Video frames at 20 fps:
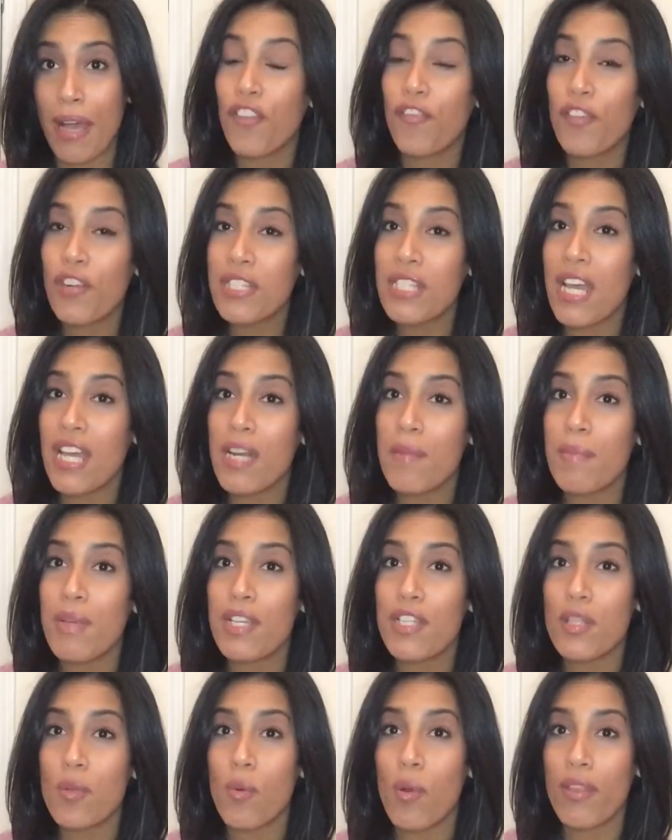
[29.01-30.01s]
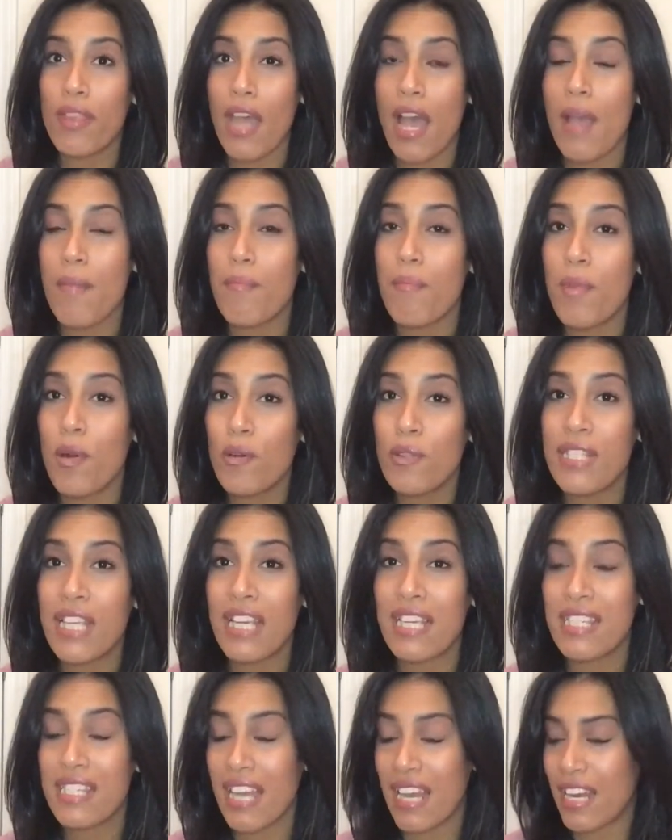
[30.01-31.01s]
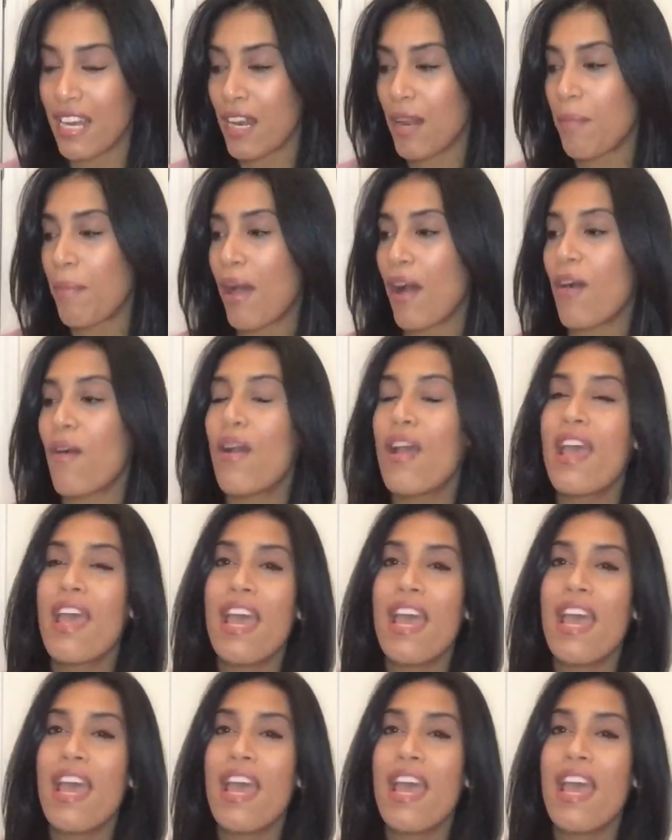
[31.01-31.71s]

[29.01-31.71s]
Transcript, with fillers: First item is the one I'm most excited about,